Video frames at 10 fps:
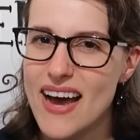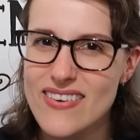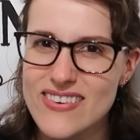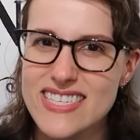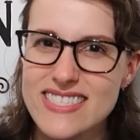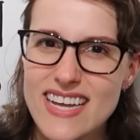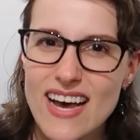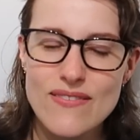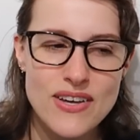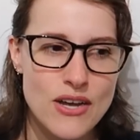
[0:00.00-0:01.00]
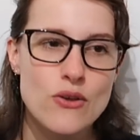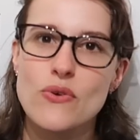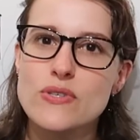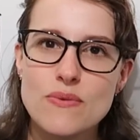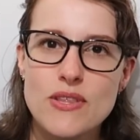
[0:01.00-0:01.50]
powdery stuff.
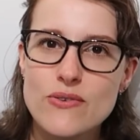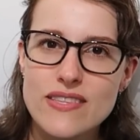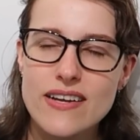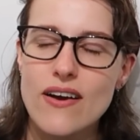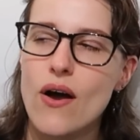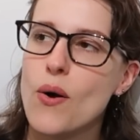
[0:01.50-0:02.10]
Throw some of those in there.